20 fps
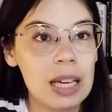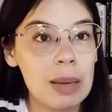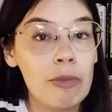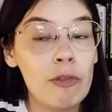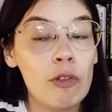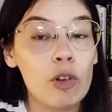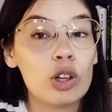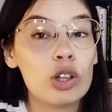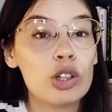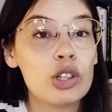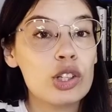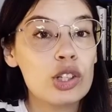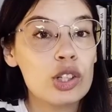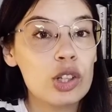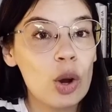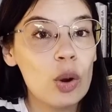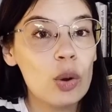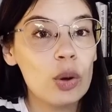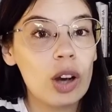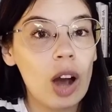for
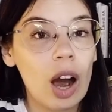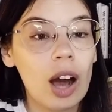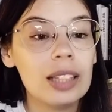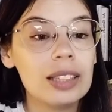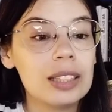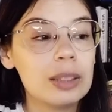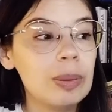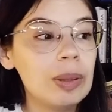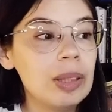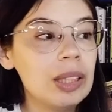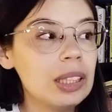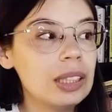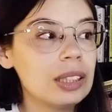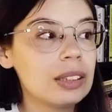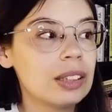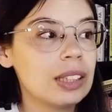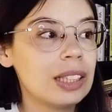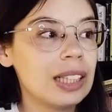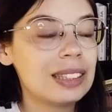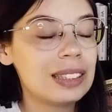
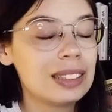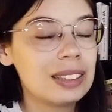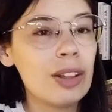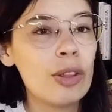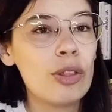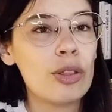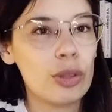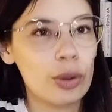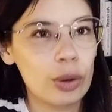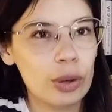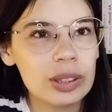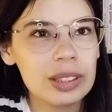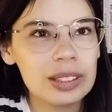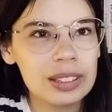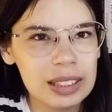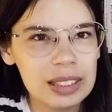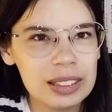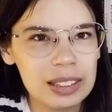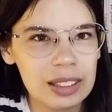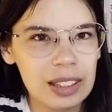it's the third
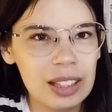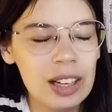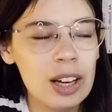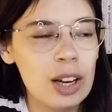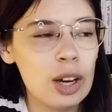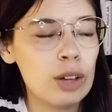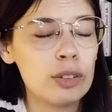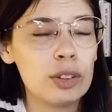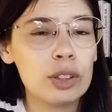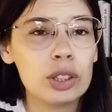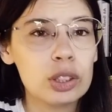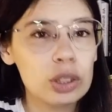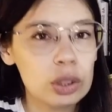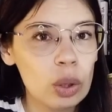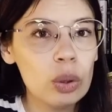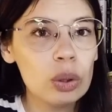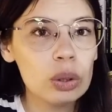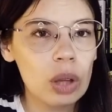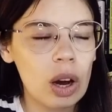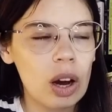season for
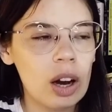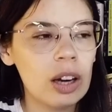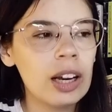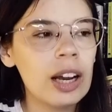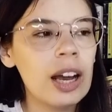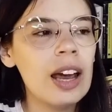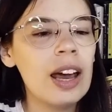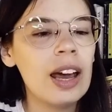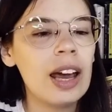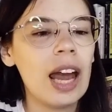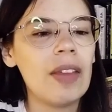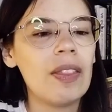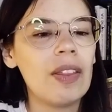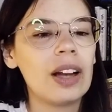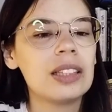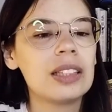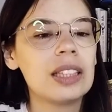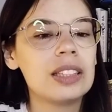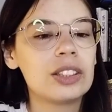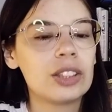so long, and
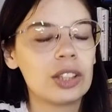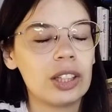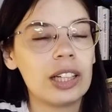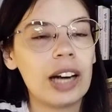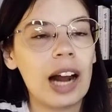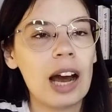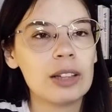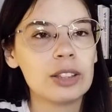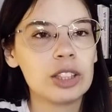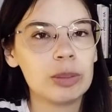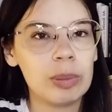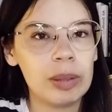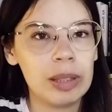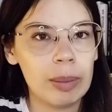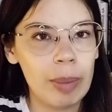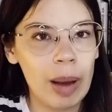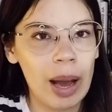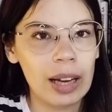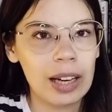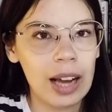then they turn out to be
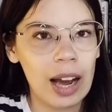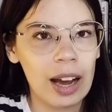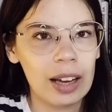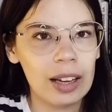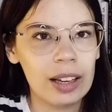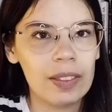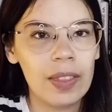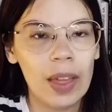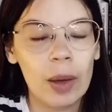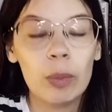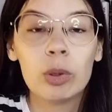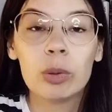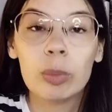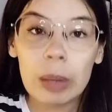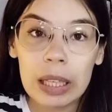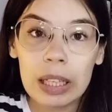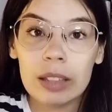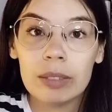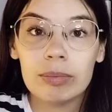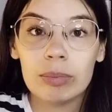the bad guy. That would
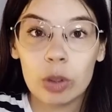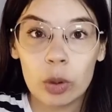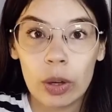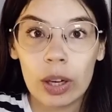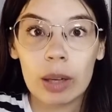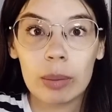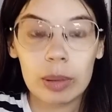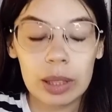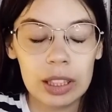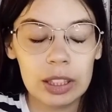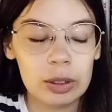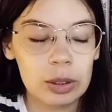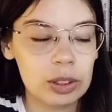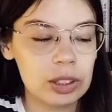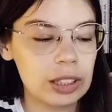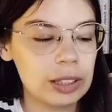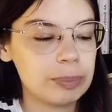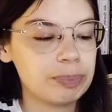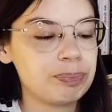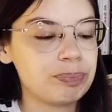be incredibly
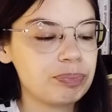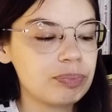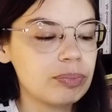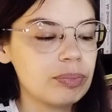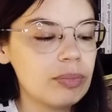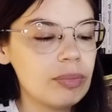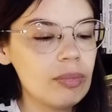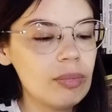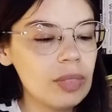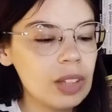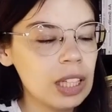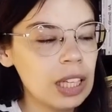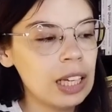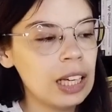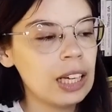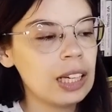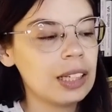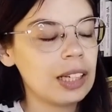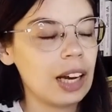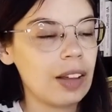interesting.
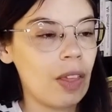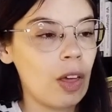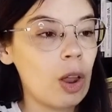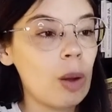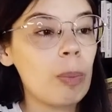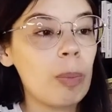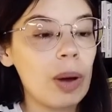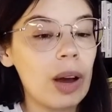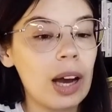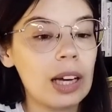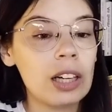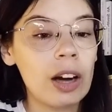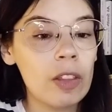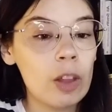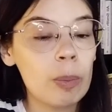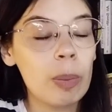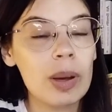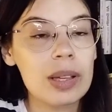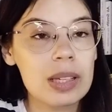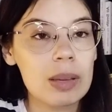
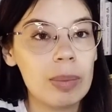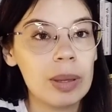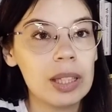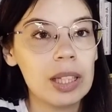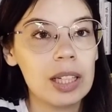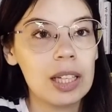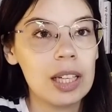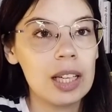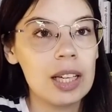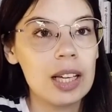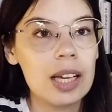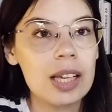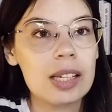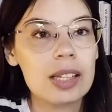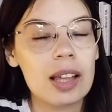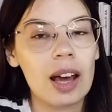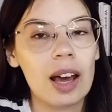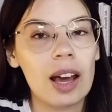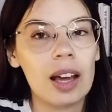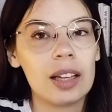Another possibility is
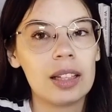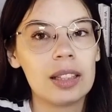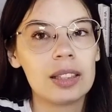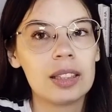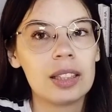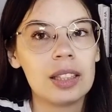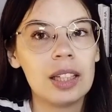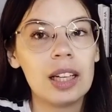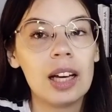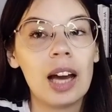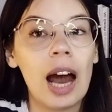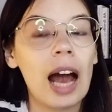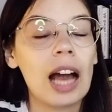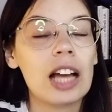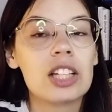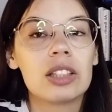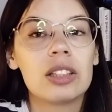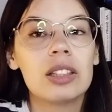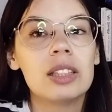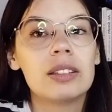that
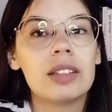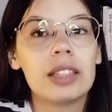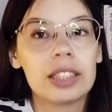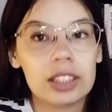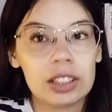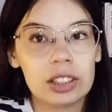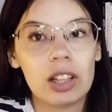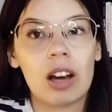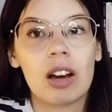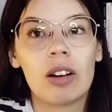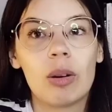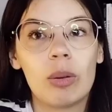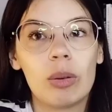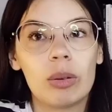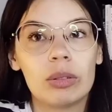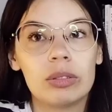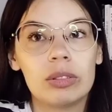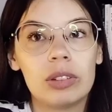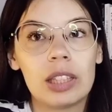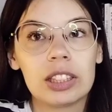actually there's
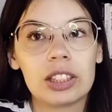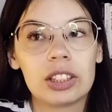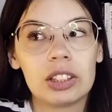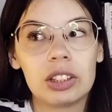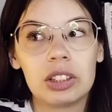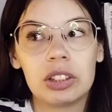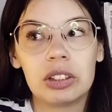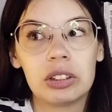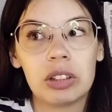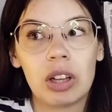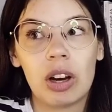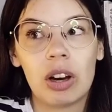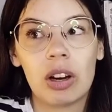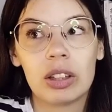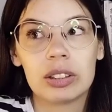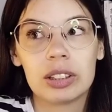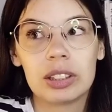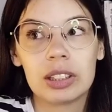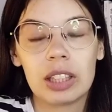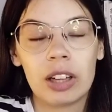
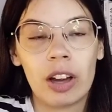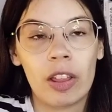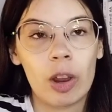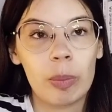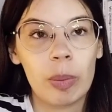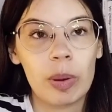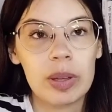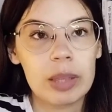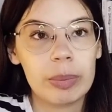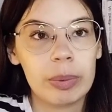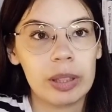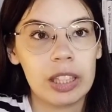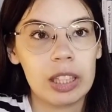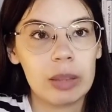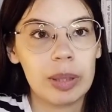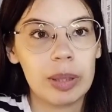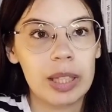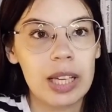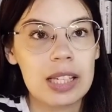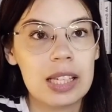not another possibility,
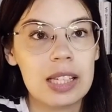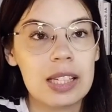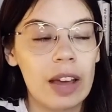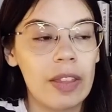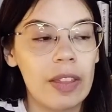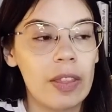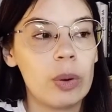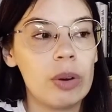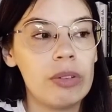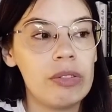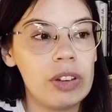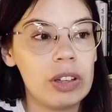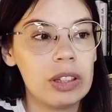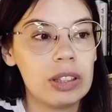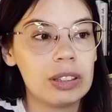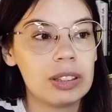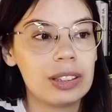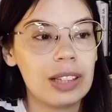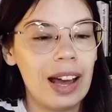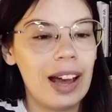because he's either
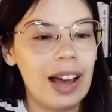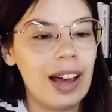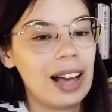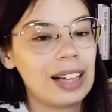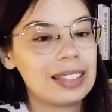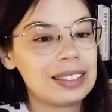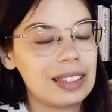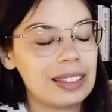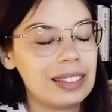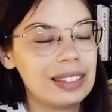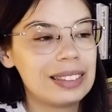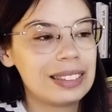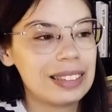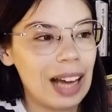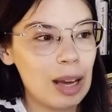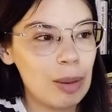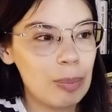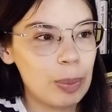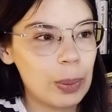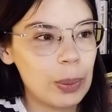revealed as a
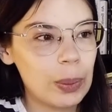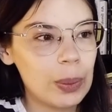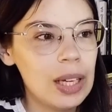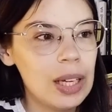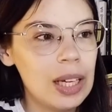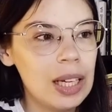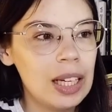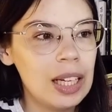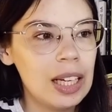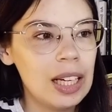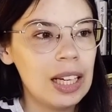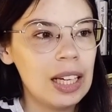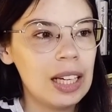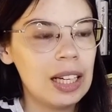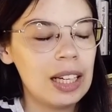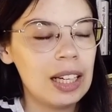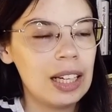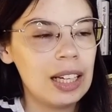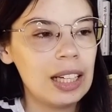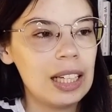disciple
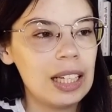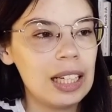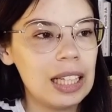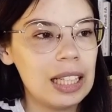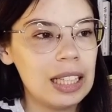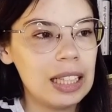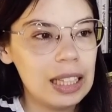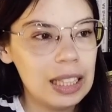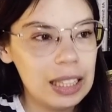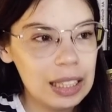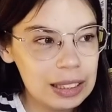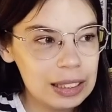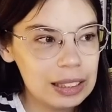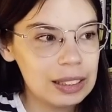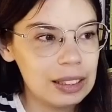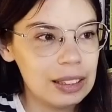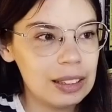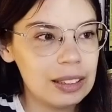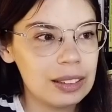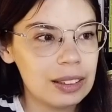in this
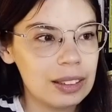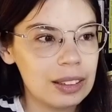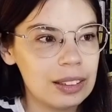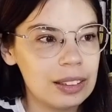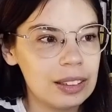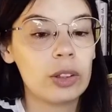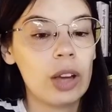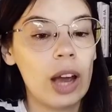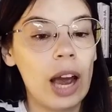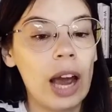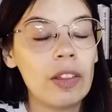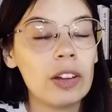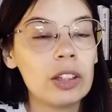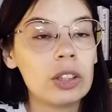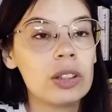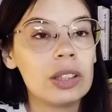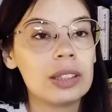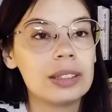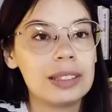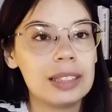season, either
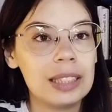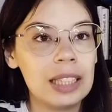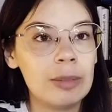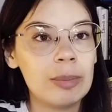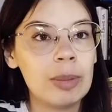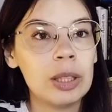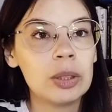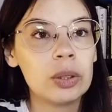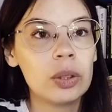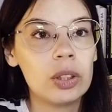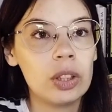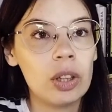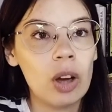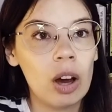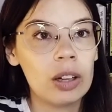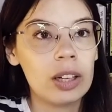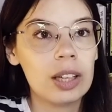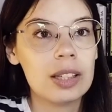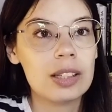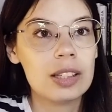to the team and to the
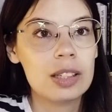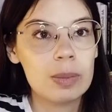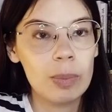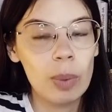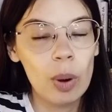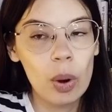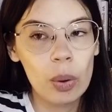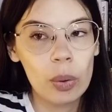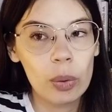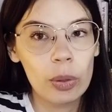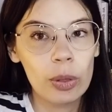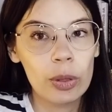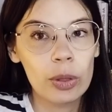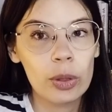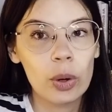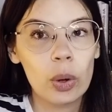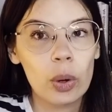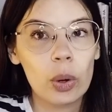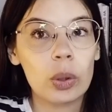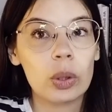audience both,
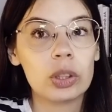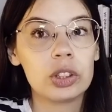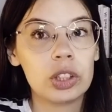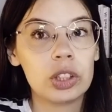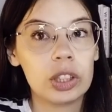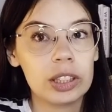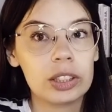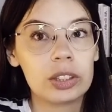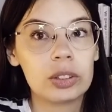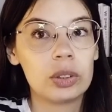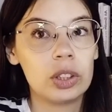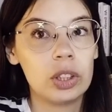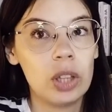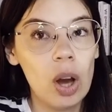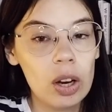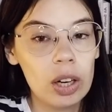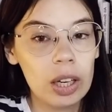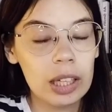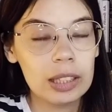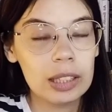or just to the
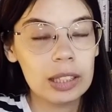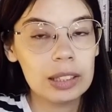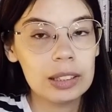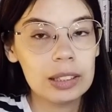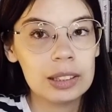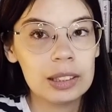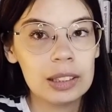audience,